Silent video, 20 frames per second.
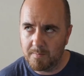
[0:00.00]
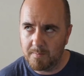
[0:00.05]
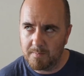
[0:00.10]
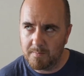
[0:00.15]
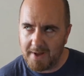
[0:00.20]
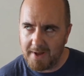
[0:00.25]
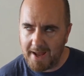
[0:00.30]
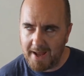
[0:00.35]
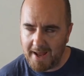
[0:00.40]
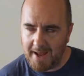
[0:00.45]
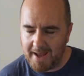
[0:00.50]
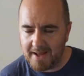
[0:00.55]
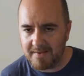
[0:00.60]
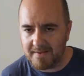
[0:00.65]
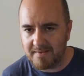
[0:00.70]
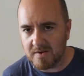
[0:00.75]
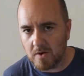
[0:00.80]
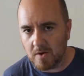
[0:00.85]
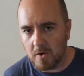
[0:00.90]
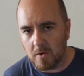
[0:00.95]

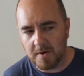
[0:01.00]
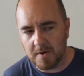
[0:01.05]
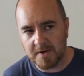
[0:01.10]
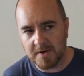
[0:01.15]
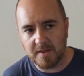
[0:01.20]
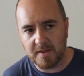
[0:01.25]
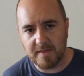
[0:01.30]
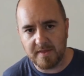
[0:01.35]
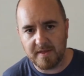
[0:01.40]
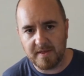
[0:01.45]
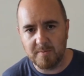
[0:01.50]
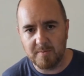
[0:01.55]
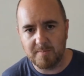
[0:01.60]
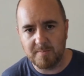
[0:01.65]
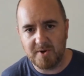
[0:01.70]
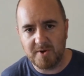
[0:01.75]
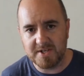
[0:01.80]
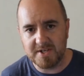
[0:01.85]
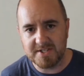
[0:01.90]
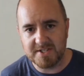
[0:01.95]
hands-on
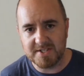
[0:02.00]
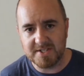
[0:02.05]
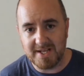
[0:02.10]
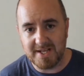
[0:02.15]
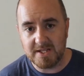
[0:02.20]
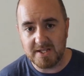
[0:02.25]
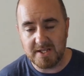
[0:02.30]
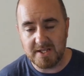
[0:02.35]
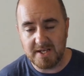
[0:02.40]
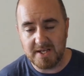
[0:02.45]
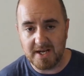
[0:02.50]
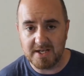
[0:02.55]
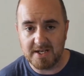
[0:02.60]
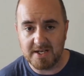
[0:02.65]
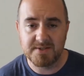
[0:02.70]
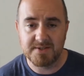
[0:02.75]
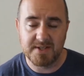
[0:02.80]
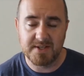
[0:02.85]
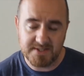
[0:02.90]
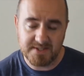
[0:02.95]
therapeutics likely
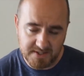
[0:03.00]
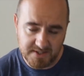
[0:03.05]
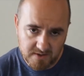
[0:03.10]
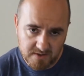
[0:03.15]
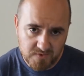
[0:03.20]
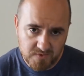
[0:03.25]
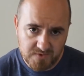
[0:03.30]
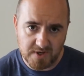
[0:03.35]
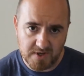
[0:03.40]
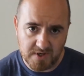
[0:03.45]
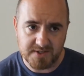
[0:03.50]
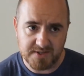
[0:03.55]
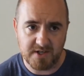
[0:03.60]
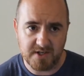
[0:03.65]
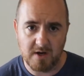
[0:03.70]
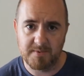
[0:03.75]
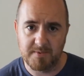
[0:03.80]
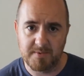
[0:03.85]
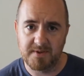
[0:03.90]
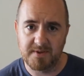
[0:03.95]
has, this includes
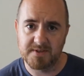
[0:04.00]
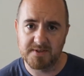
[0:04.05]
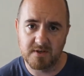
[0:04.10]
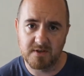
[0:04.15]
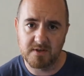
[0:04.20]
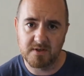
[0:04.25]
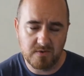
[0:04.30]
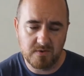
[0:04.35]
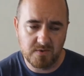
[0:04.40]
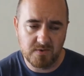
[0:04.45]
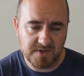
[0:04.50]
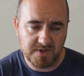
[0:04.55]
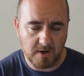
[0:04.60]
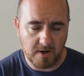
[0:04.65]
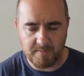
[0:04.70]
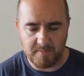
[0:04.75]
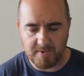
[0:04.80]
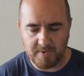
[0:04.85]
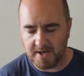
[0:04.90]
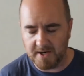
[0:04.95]
osteopathy, this includes
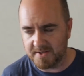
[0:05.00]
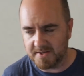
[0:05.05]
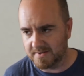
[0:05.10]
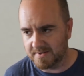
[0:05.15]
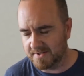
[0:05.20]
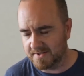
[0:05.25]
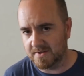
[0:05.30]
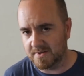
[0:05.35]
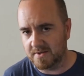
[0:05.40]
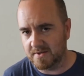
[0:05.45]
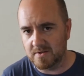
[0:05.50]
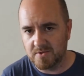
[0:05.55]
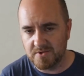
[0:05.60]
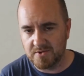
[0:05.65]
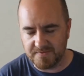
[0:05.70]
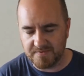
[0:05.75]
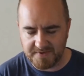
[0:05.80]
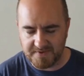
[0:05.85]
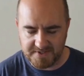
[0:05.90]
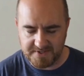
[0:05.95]
chiropractic, this includes
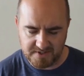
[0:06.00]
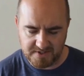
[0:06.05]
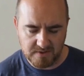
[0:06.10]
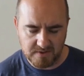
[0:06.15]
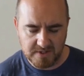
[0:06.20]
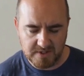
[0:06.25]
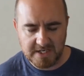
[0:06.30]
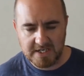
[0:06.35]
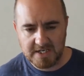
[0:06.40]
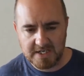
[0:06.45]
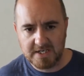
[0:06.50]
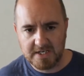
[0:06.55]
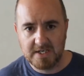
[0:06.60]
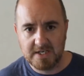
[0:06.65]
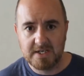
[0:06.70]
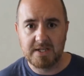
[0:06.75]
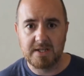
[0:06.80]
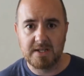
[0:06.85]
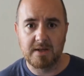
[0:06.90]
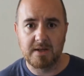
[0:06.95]

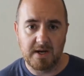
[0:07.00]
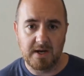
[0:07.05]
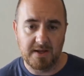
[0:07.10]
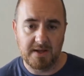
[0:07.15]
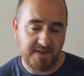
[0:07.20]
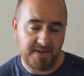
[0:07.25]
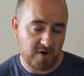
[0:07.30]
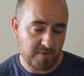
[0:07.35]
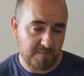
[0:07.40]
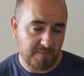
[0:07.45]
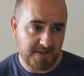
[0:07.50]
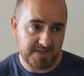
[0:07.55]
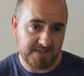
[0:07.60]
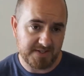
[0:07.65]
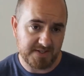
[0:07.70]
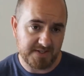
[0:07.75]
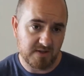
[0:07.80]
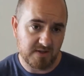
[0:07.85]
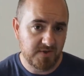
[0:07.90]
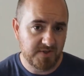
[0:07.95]
physiotherapy, this
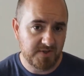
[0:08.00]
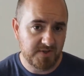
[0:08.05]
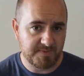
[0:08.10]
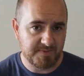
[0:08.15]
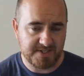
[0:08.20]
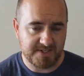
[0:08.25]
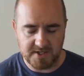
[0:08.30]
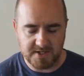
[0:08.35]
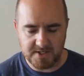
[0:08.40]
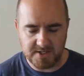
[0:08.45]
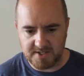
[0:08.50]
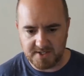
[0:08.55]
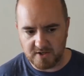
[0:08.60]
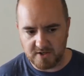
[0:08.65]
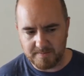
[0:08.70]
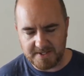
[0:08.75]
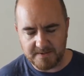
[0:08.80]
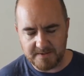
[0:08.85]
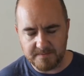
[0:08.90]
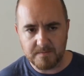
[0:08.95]
includes massage
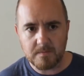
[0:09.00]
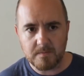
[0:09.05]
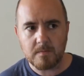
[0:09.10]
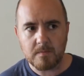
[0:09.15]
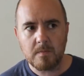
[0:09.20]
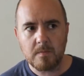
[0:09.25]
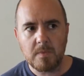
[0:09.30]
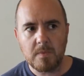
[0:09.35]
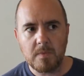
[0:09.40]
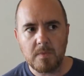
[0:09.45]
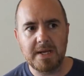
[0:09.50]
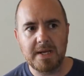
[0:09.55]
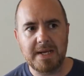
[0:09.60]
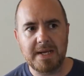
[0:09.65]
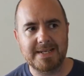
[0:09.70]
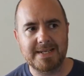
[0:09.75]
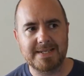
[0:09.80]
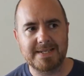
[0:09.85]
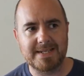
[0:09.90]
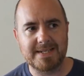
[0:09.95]
therapy,
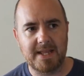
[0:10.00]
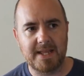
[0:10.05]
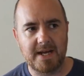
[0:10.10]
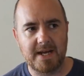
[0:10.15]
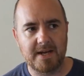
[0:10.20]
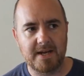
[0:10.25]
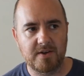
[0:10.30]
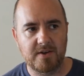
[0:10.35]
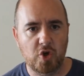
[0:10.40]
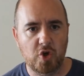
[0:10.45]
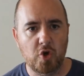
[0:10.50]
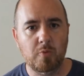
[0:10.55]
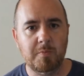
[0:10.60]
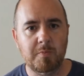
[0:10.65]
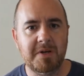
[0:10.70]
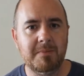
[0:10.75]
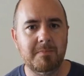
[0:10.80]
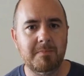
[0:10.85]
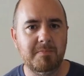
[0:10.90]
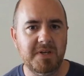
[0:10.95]
is that human
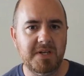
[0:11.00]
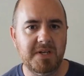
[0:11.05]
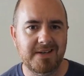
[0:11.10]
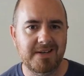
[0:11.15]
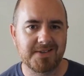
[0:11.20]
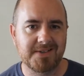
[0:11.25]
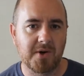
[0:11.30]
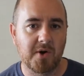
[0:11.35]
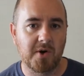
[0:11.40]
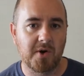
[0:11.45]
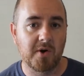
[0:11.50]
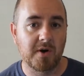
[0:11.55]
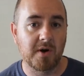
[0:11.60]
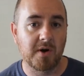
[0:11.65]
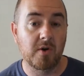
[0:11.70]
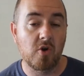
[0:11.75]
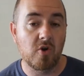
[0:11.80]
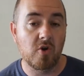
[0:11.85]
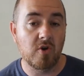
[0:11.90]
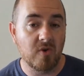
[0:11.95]
beings are
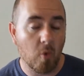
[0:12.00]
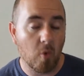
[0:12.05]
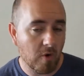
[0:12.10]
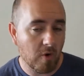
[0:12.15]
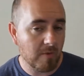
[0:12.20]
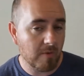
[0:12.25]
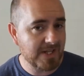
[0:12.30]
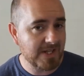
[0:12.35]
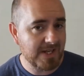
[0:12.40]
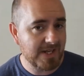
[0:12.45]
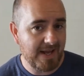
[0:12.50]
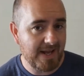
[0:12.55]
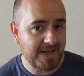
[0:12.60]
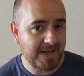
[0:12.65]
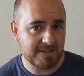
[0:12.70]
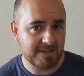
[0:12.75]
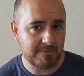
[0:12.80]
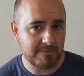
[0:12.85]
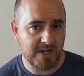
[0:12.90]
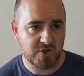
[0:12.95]
normally
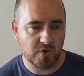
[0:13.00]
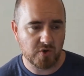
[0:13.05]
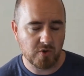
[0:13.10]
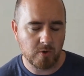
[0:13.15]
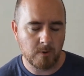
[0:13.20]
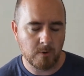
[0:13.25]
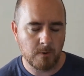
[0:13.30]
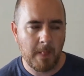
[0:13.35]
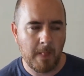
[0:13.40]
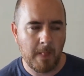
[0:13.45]
asymmetrical.